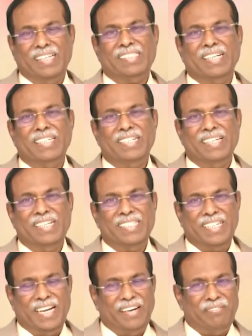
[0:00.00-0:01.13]
As the tears
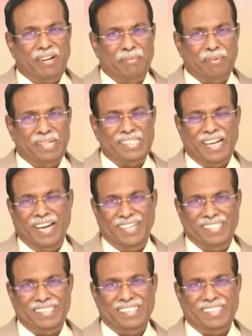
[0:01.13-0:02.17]
shedding from his eyes.